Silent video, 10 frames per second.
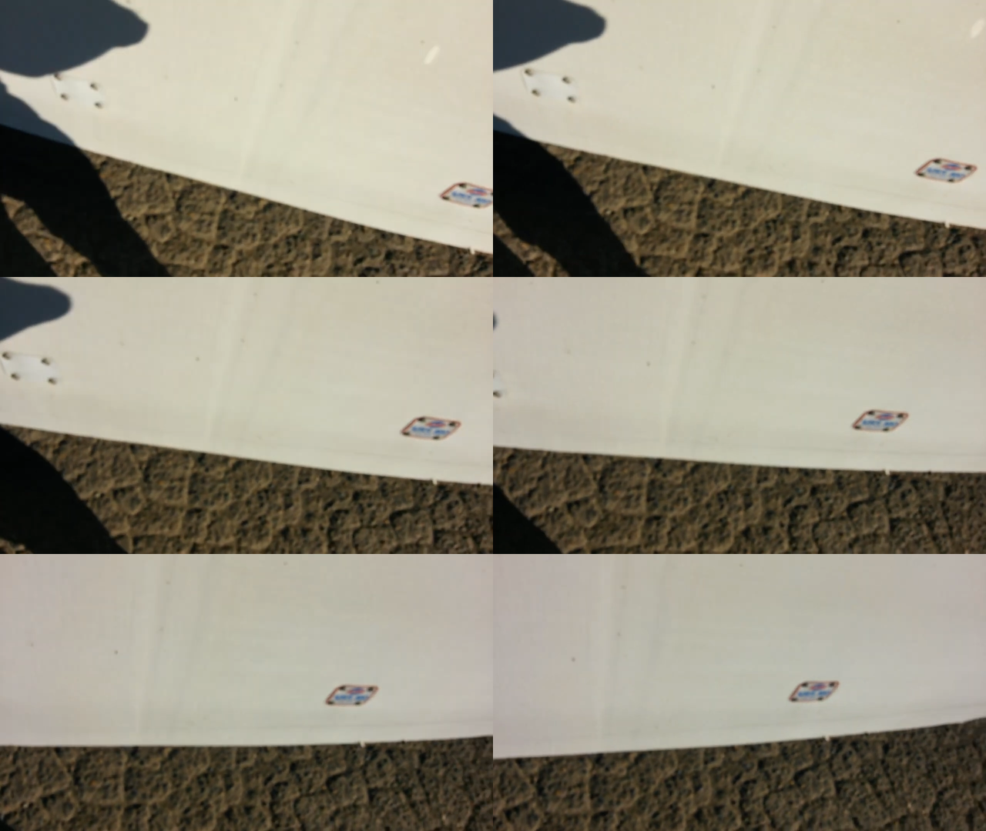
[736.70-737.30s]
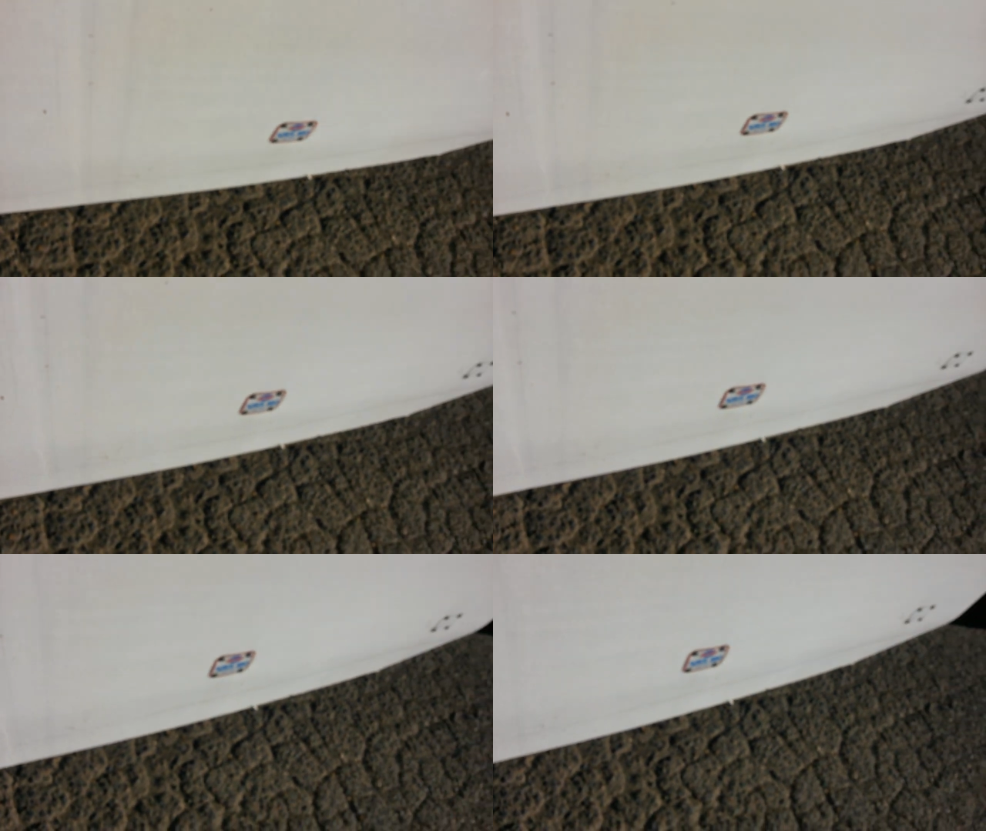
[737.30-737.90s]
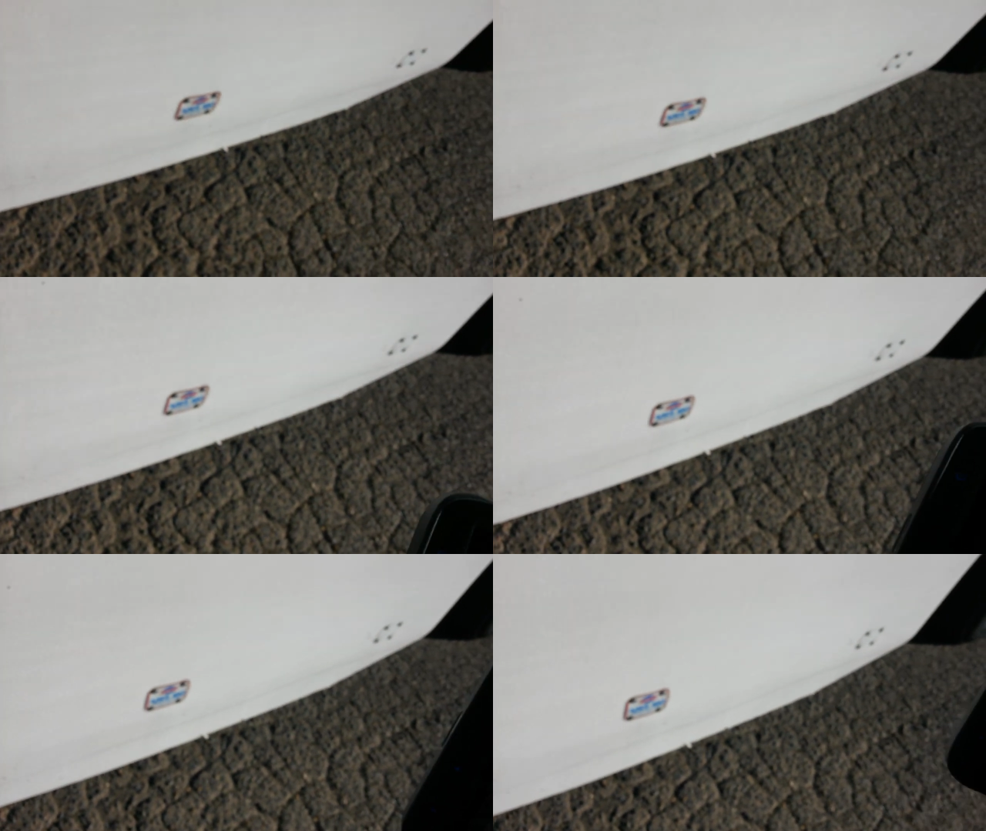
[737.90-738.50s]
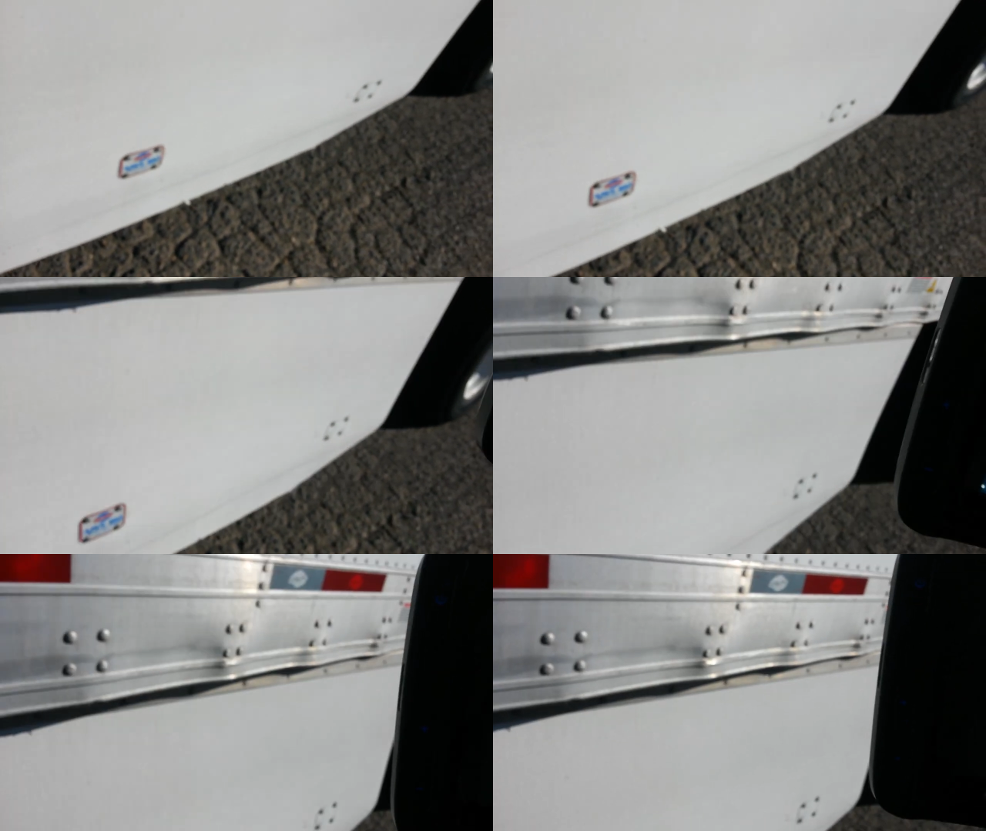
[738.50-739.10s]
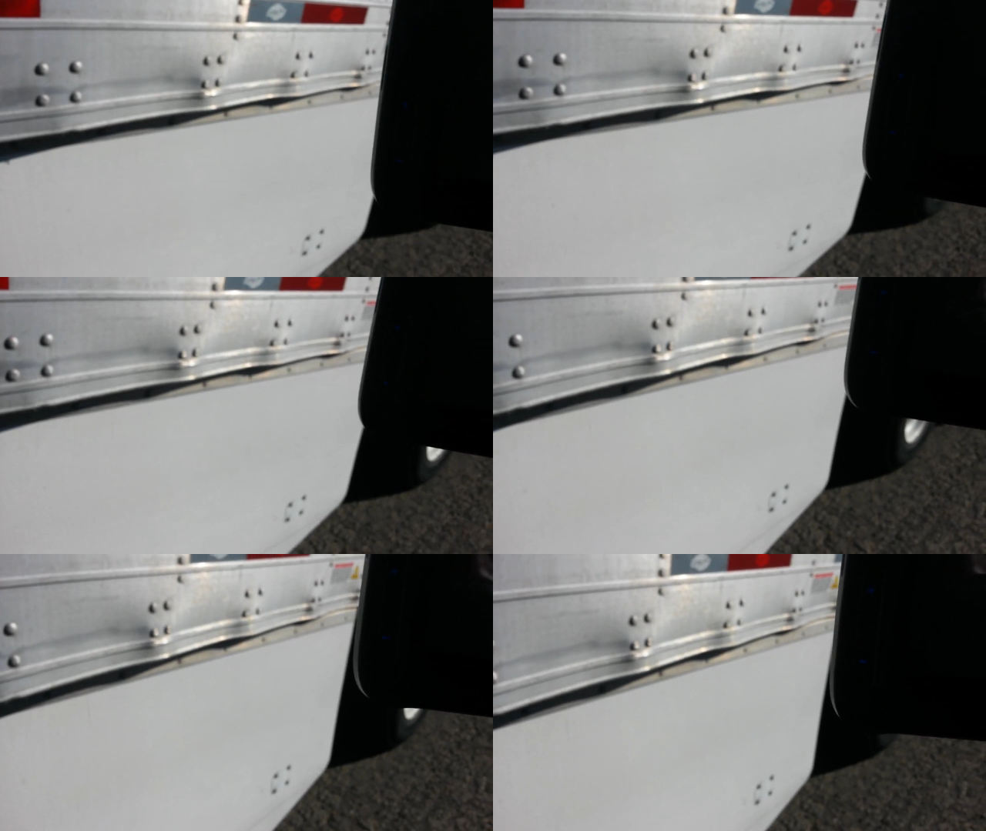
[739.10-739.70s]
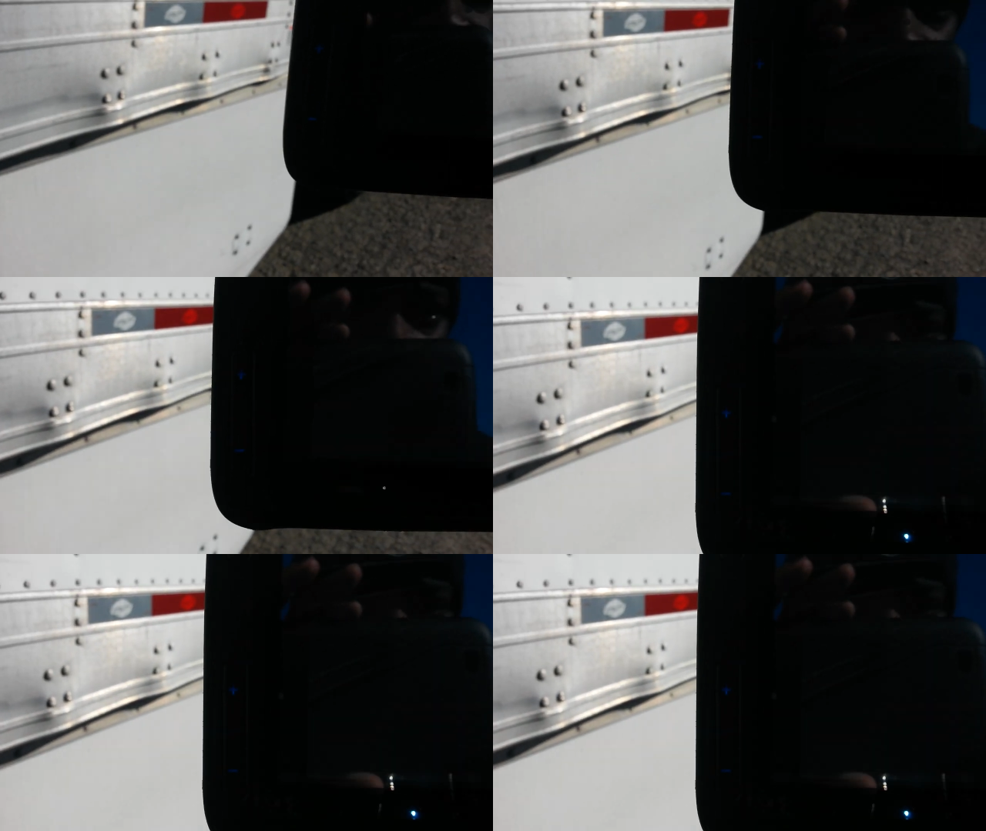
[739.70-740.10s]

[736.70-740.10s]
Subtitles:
Nobody's mouth can be seen.